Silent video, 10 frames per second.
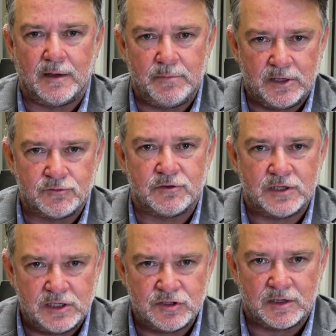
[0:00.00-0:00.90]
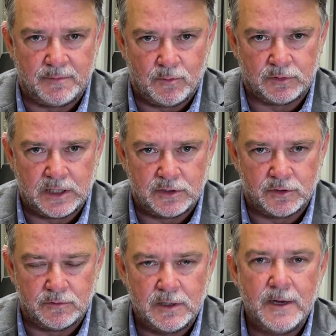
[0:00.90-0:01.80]
and being strategic about what they
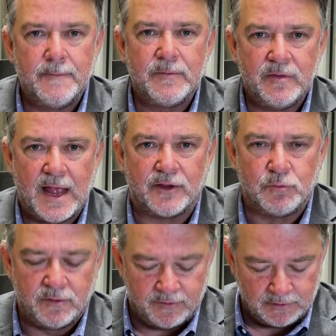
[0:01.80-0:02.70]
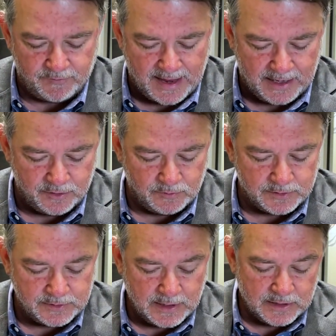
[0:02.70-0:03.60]
do. That's where the real value
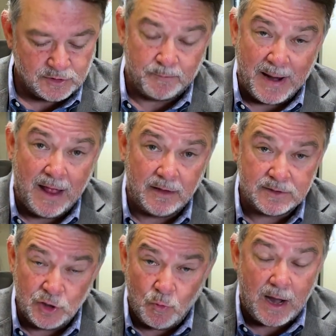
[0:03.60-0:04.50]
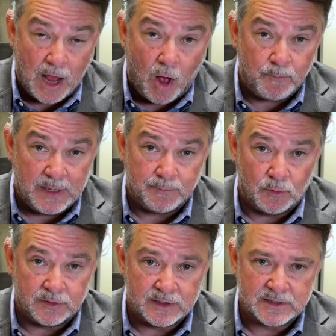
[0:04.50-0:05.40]
is. So balance, you want to help people
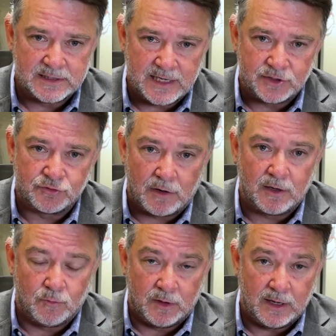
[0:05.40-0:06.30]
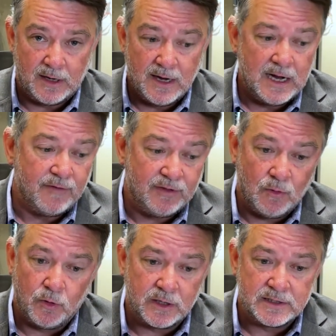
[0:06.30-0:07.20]
with this because they struggle with it. If they're
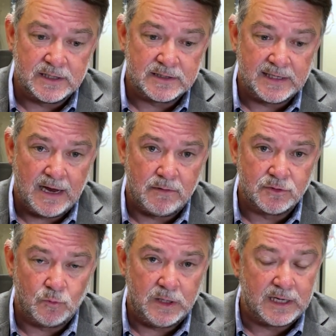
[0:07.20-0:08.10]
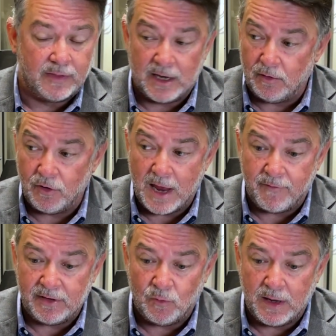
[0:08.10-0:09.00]
working 60 hours a week and they don't have
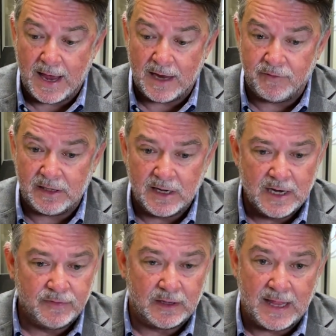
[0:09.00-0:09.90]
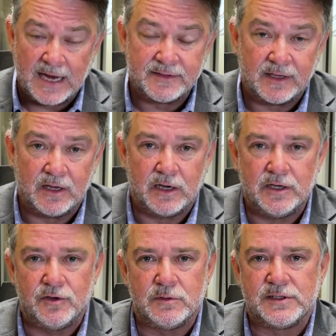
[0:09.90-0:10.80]
any way out of it, the last thing they're going to
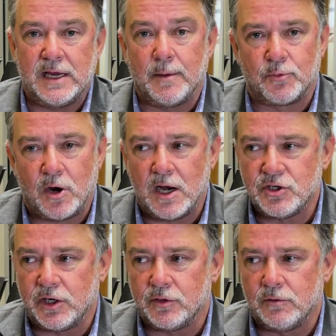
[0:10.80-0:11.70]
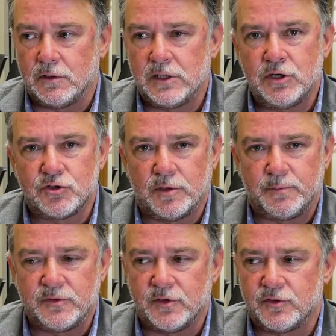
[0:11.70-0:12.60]
do is take a project or a leadership
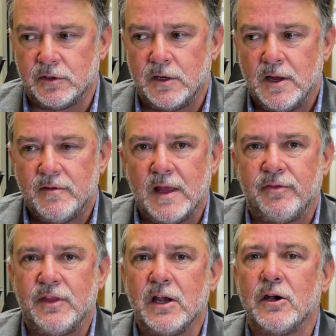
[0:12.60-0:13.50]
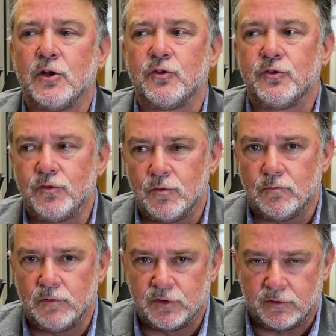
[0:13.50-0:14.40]
position that they're going to
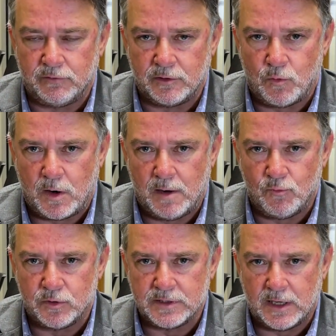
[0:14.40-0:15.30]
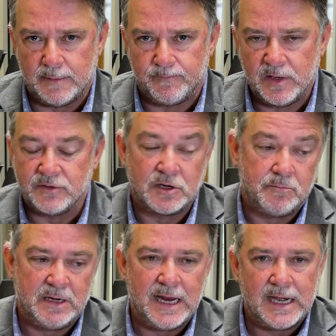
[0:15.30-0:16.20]
assume is going to require more time. It's going to
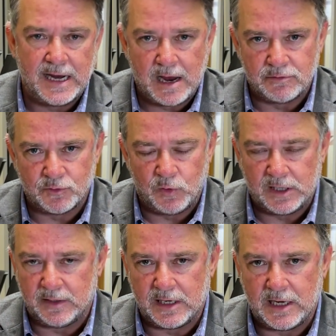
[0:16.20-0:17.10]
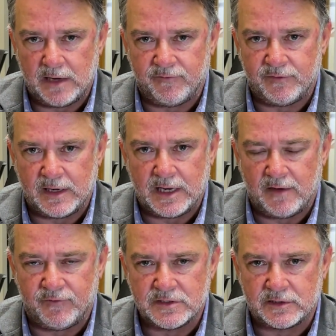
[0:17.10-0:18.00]
mean 80 hours a week and they
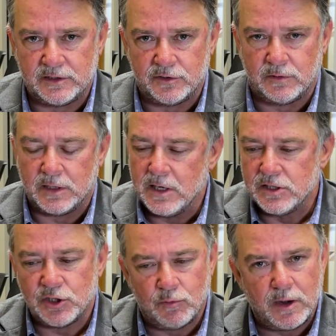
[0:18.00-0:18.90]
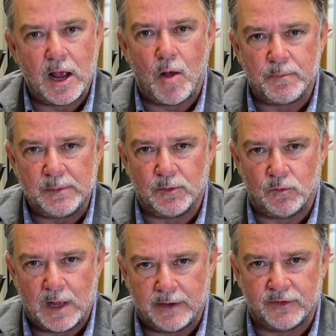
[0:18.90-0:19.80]
can't physically do it. So you want to help people
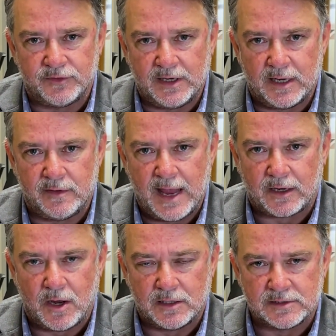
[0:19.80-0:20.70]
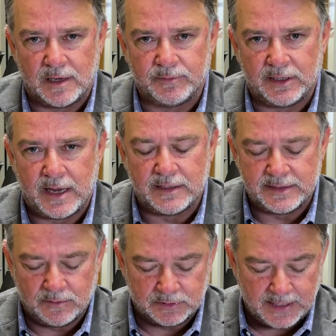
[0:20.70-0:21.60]
understand that concept and how to
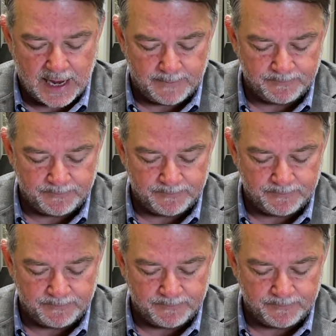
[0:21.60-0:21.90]
deal with that.